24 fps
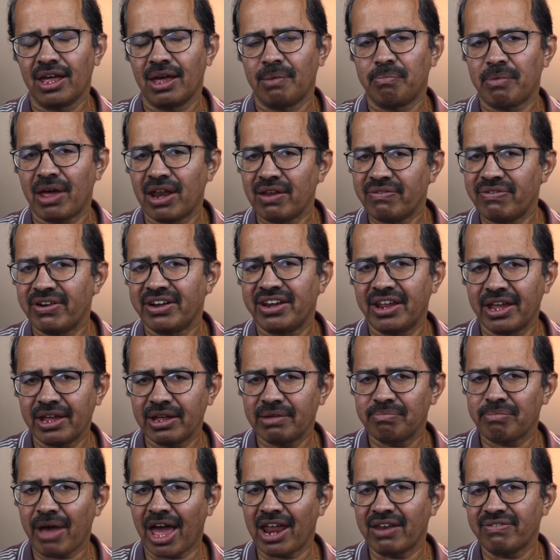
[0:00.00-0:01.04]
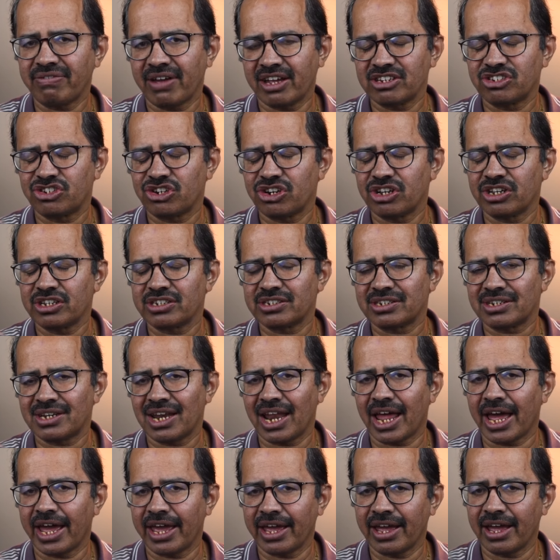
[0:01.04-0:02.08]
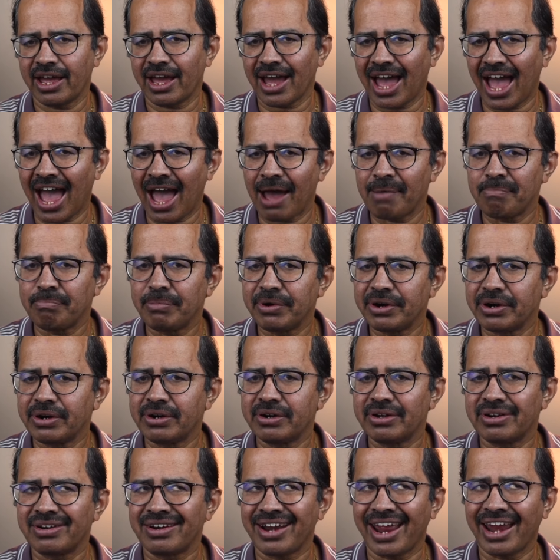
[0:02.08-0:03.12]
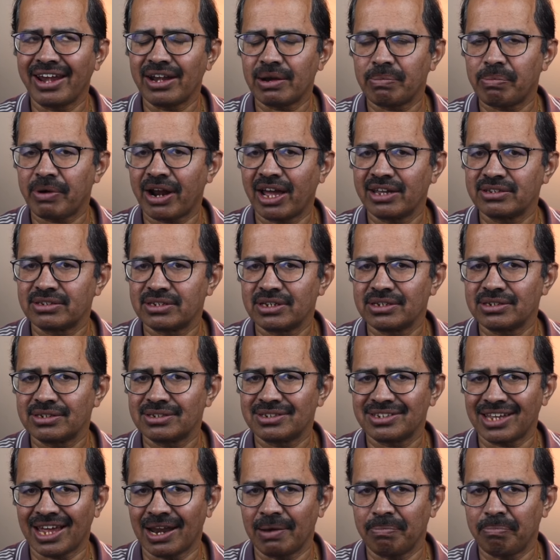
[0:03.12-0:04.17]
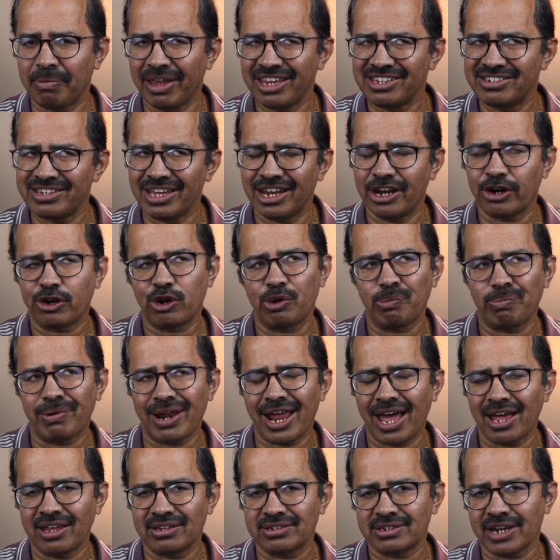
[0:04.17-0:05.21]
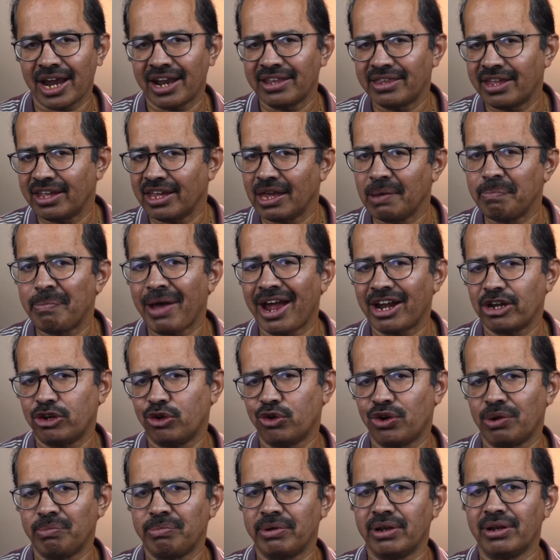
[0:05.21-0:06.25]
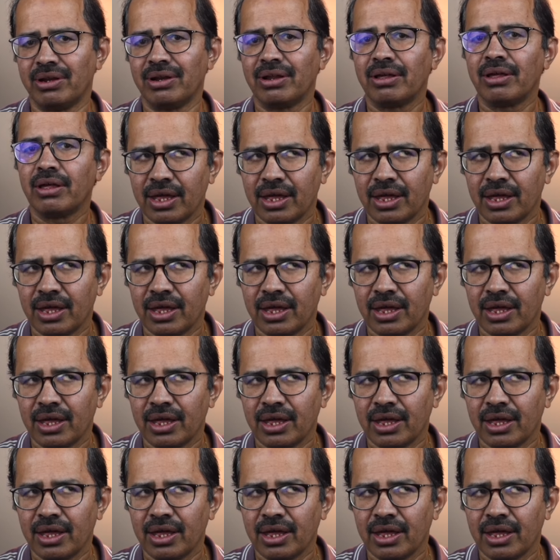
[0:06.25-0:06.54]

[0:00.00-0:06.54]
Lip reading: benefiting manufacturers like Amber Enterprises and PG Electroplast and the EPAC Durable.